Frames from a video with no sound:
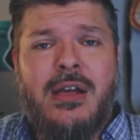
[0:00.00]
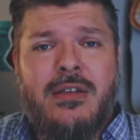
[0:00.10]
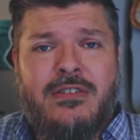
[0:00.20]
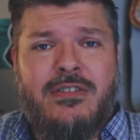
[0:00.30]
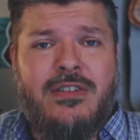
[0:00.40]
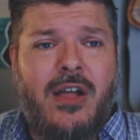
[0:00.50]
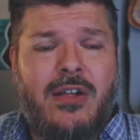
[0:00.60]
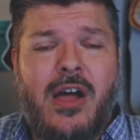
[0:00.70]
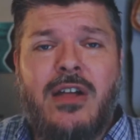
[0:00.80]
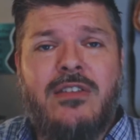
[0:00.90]

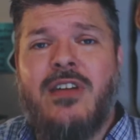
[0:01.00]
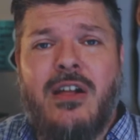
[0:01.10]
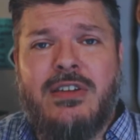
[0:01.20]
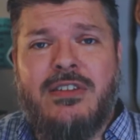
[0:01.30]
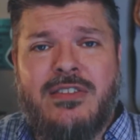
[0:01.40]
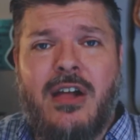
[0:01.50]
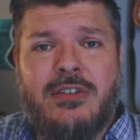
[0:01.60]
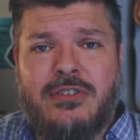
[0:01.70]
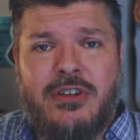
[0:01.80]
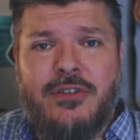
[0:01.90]
Unsalty
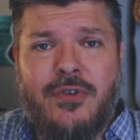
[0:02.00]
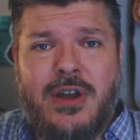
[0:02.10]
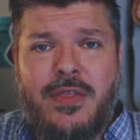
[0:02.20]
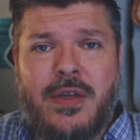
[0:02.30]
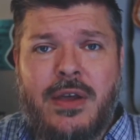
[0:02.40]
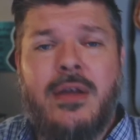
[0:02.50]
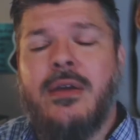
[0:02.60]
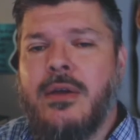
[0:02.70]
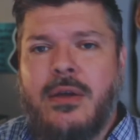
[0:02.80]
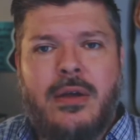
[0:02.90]
salt is good for nothing.
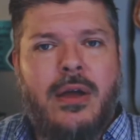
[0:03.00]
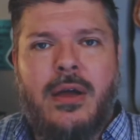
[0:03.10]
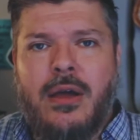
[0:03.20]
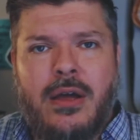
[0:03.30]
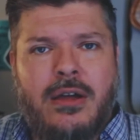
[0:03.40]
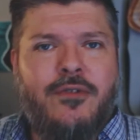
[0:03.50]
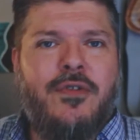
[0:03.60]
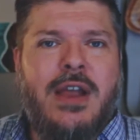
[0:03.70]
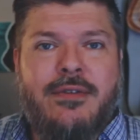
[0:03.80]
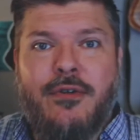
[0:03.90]

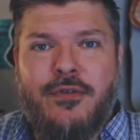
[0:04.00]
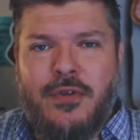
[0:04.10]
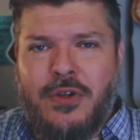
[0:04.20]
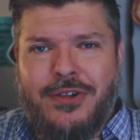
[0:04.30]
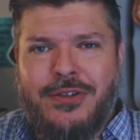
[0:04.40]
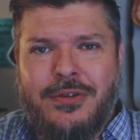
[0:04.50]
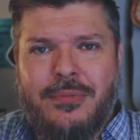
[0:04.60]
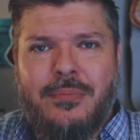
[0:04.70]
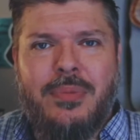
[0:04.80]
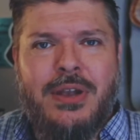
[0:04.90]
Unflavorful
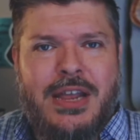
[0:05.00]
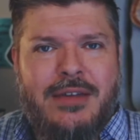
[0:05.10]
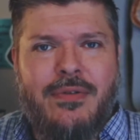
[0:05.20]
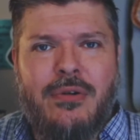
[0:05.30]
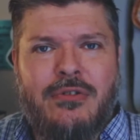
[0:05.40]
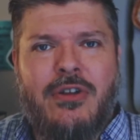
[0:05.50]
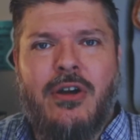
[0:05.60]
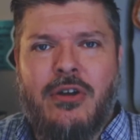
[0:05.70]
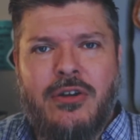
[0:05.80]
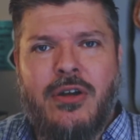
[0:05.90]
believers
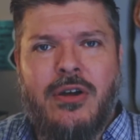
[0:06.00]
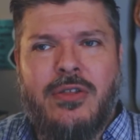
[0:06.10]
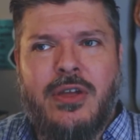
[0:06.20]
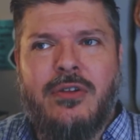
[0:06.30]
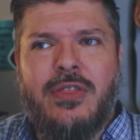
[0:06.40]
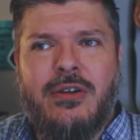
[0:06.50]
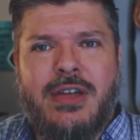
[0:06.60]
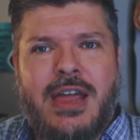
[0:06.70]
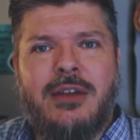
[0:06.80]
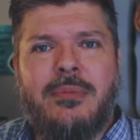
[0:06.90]
are good. Their
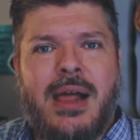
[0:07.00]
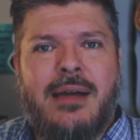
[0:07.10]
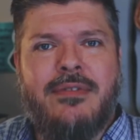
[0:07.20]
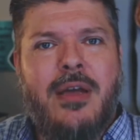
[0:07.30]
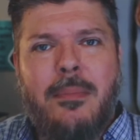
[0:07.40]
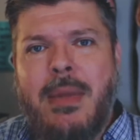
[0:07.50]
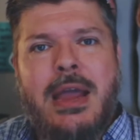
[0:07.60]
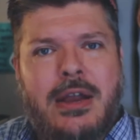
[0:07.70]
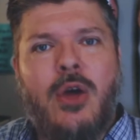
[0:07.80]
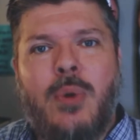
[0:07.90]
kingdom lives
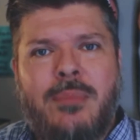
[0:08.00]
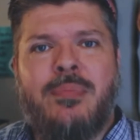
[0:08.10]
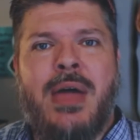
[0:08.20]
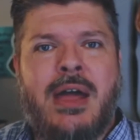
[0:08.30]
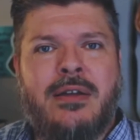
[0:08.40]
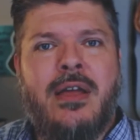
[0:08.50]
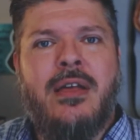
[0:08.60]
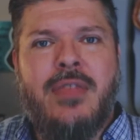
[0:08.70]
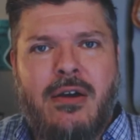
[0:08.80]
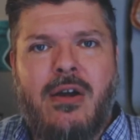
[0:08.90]
make no impact.
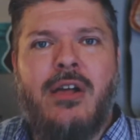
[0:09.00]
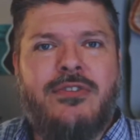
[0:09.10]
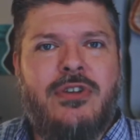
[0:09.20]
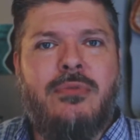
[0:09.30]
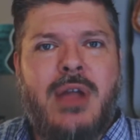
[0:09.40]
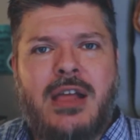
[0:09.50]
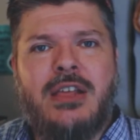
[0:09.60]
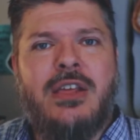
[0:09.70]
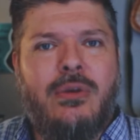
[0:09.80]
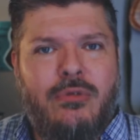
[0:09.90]
They're also
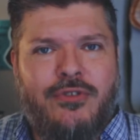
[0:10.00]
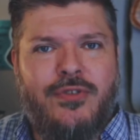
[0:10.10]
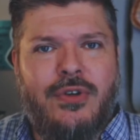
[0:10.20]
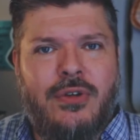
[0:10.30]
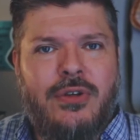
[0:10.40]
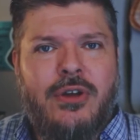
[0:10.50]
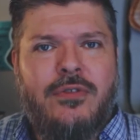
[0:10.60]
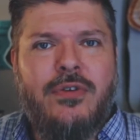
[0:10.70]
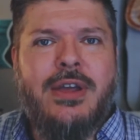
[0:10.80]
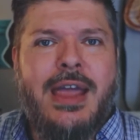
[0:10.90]
not useful
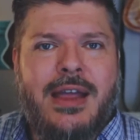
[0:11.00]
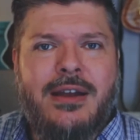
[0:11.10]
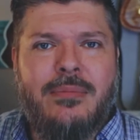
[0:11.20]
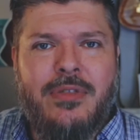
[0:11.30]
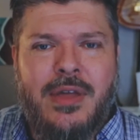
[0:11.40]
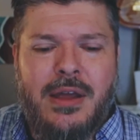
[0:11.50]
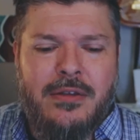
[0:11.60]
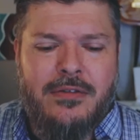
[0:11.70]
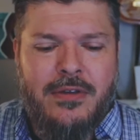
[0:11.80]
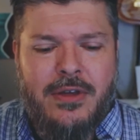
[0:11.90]
for kingdom
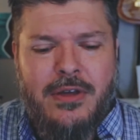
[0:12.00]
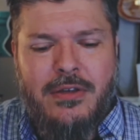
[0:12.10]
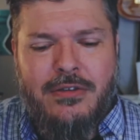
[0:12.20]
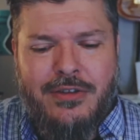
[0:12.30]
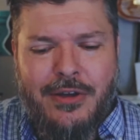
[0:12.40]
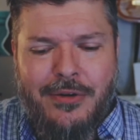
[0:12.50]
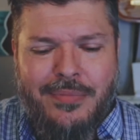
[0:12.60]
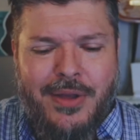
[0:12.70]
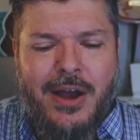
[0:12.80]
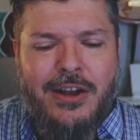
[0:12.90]
things. So,
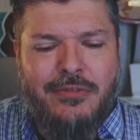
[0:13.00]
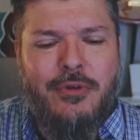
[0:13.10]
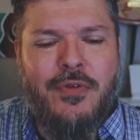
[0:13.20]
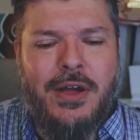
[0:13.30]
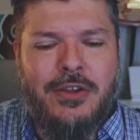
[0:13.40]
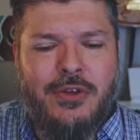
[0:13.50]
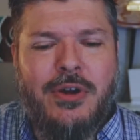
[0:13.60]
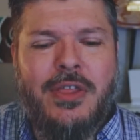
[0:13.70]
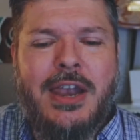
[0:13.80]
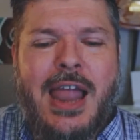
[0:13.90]
all right, let's move on. You
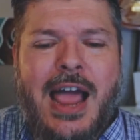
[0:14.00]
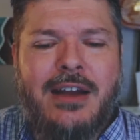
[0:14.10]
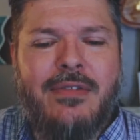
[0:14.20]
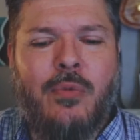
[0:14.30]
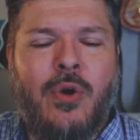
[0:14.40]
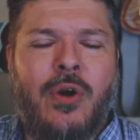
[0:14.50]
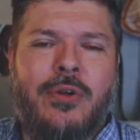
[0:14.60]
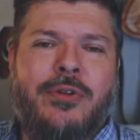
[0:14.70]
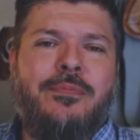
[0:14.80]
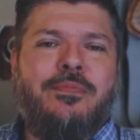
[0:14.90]
are the light of the world.